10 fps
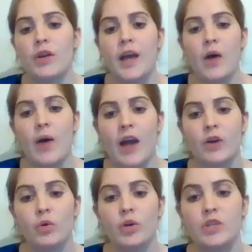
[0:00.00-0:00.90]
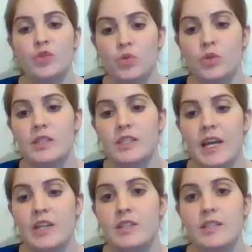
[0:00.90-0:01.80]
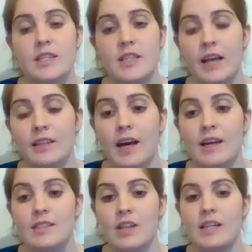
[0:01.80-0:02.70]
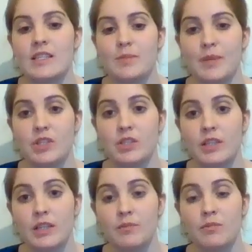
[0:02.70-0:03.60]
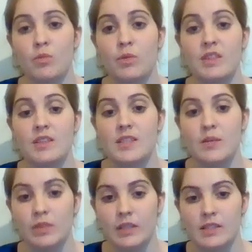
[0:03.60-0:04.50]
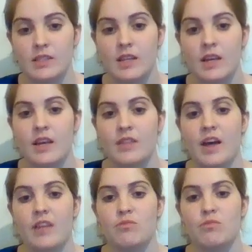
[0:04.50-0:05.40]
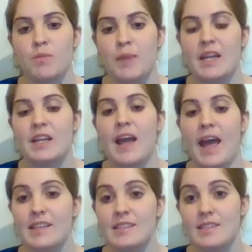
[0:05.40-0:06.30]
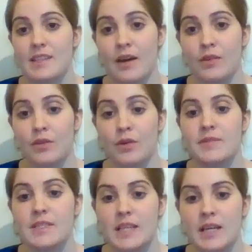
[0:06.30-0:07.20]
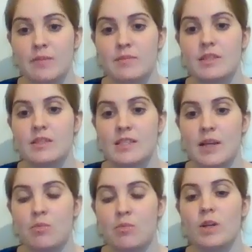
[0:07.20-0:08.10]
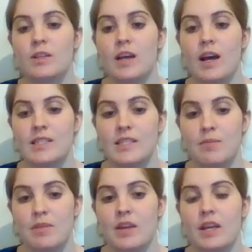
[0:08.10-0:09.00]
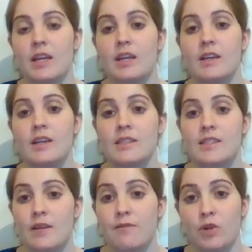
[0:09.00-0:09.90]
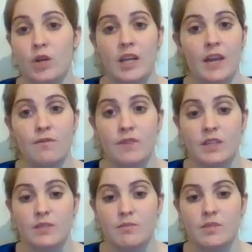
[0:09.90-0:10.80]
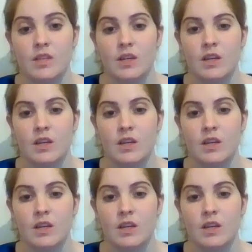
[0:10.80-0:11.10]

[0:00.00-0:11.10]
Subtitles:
how Ackroyd draws attention to that last line especially, with the sibilants, that repeated S sound of seems somewhat unsympathetic, suffering, and victims,